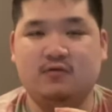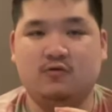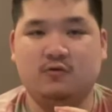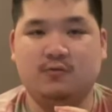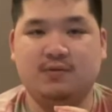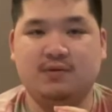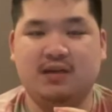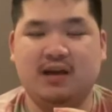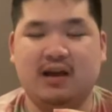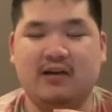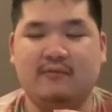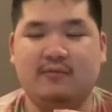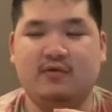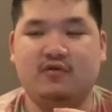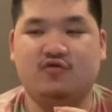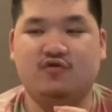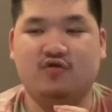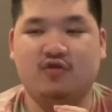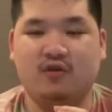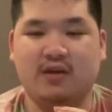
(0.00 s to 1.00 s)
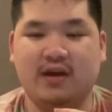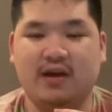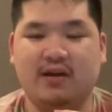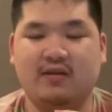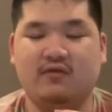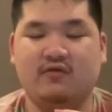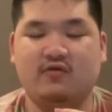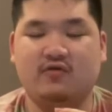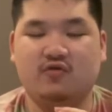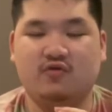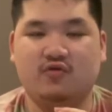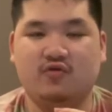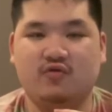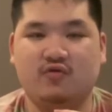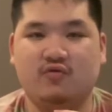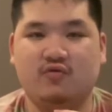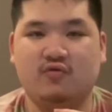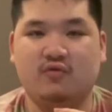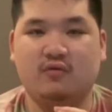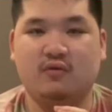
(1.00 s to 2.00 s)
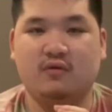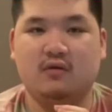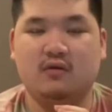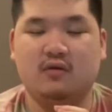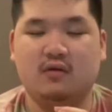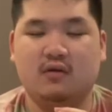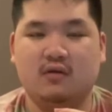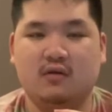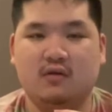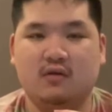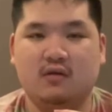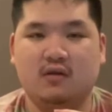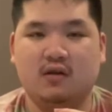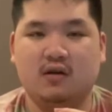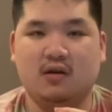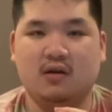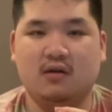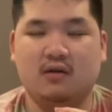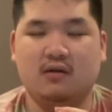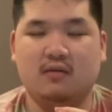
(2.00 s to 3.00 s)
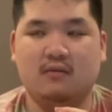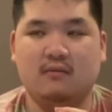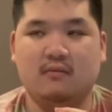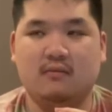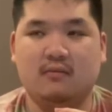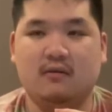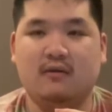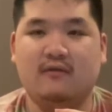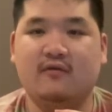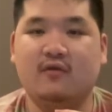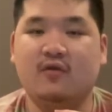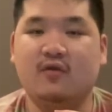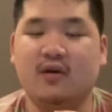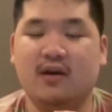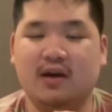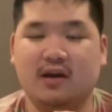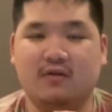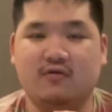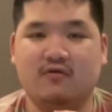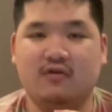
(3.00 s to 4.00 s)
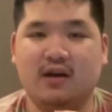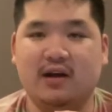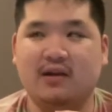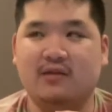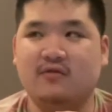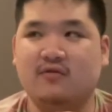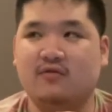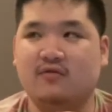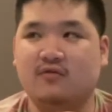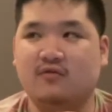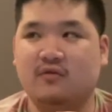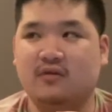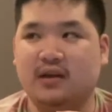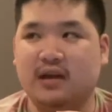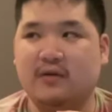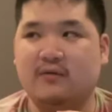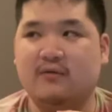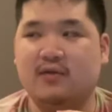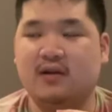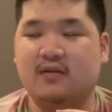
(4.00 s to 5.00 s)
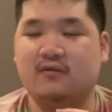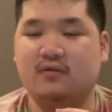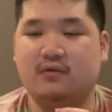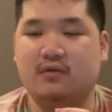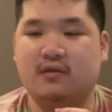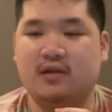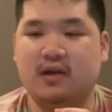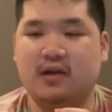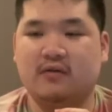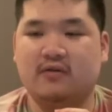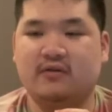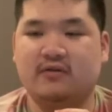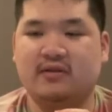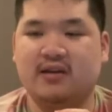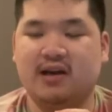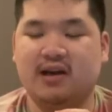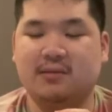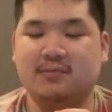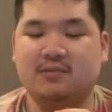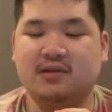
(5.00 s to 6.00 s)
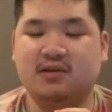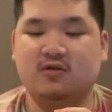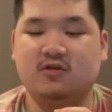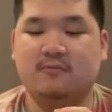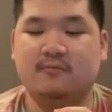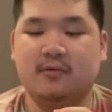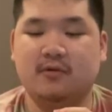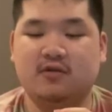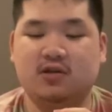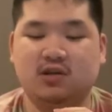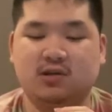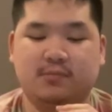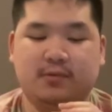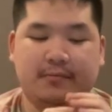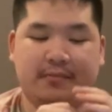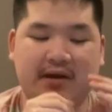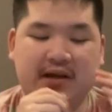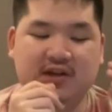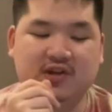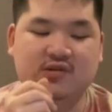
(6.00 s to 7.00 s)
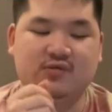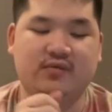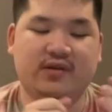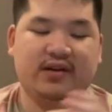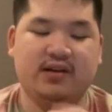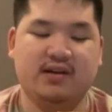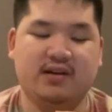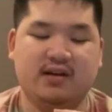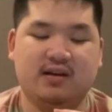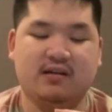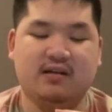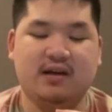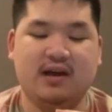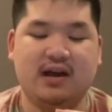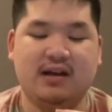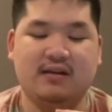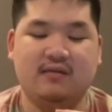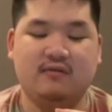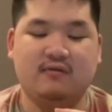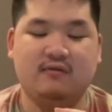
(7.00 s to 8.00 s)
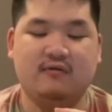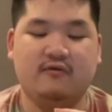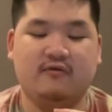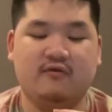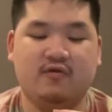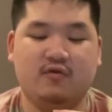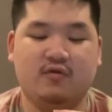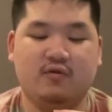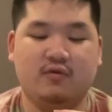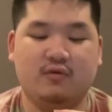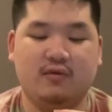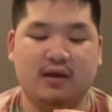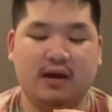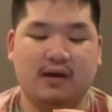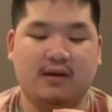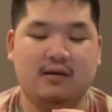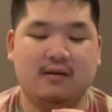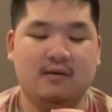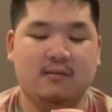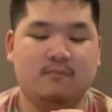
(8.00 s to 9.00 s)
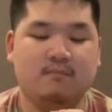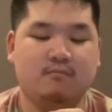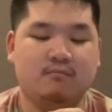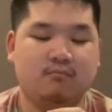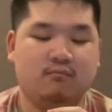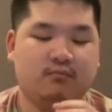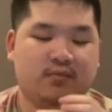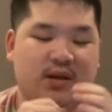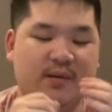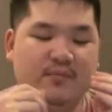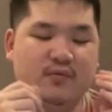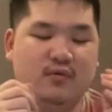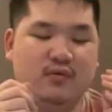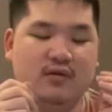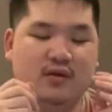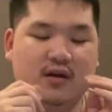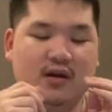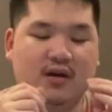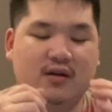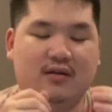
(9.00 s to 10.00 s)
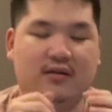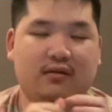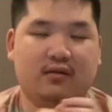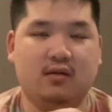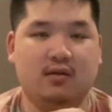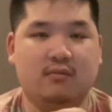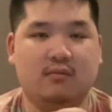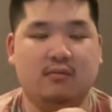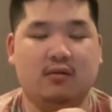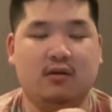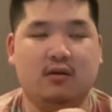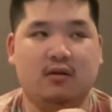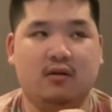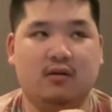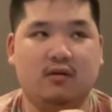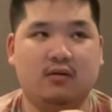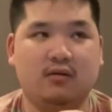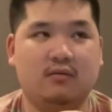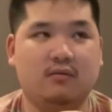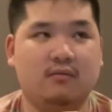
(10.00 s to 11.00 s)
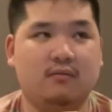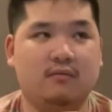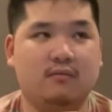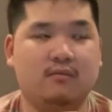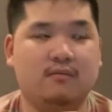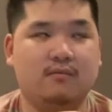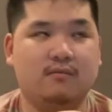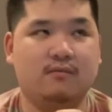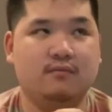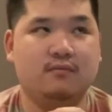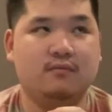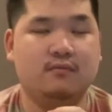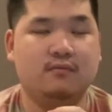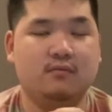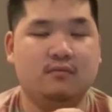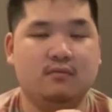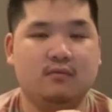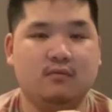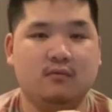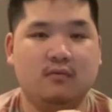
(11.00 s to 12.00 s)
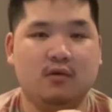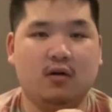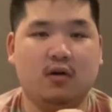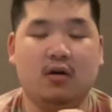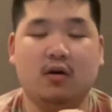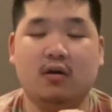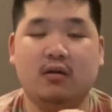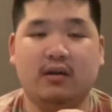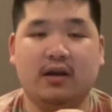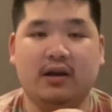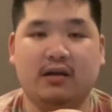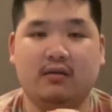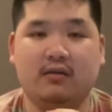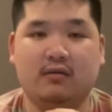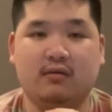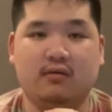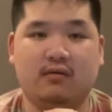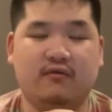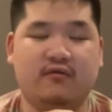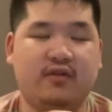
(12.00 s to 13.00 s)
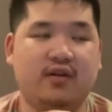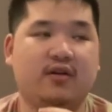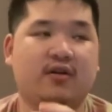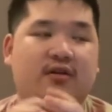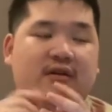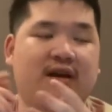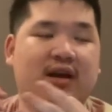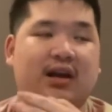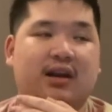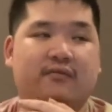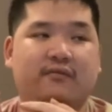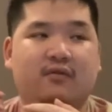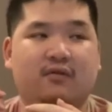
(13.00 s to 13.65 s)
groups have been trying to avoid, trying to get rid of those stereotypes, and you're just perpetuating it, adding to the fuel that people with autism are all like the severe kind.